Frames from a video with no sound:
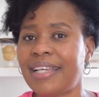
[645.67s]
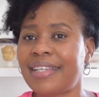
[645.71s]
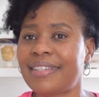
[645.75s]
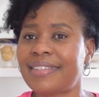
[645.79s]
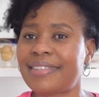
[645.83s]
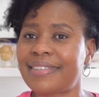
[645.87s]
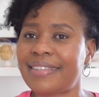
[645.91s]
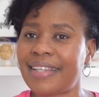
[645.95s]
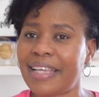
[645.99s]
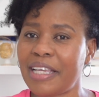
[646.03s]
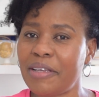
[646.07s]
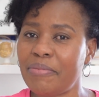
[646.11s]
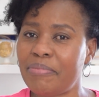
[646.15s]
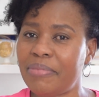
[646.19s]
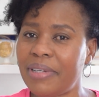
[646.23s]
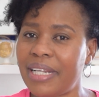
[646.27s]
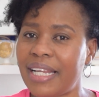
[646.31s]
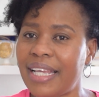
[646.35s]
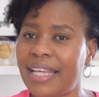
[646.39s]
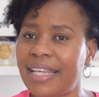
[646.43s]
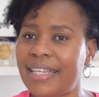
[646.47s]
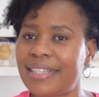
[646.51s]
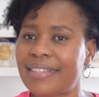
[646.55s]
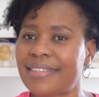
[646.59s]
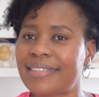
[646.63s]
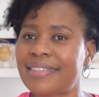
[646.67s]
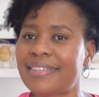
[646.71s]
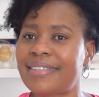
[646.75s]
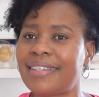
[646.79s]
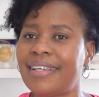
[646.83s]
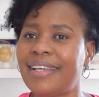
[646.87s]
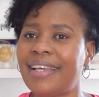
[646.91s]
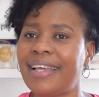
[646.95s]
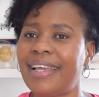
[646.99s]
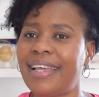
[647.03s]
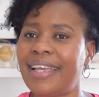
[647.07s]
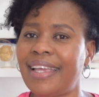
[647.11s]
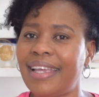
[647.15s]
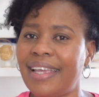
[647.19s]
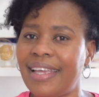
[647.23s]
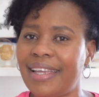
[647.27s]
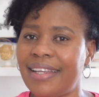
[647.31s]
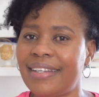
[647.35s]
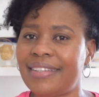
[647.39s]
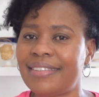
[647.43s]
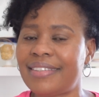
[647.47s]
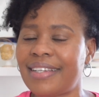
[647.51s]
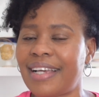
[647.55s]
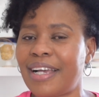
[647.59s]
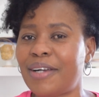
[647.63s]
Stay blessed,
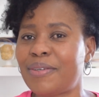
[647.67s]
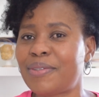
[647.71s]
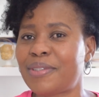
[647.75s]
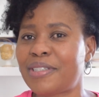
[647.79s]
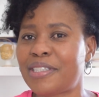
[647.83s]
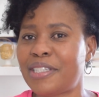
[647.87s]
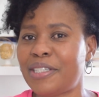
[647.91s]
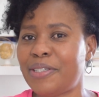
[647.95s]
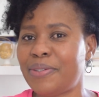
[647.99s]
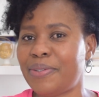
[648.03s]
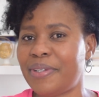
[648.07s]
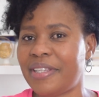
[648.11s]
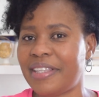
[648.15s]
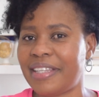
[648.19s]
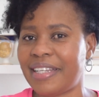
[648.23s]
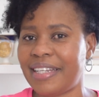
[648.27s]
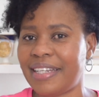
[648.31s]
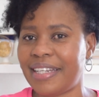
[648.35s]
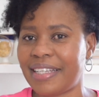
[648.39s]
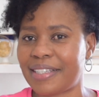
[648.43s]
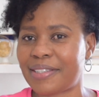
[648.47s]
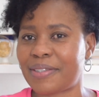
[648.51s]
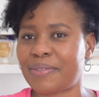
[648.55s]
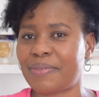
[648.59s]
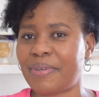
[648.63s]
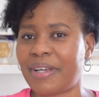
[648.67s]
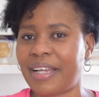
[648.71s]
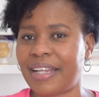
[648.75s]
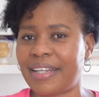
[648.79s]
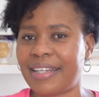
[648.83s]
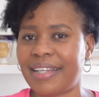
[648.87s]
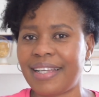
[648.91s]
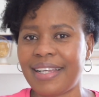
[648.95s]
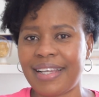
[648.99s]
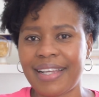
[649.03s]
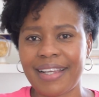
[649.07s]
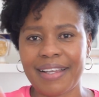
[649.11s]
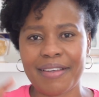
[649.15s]
and I'll see you in the next one.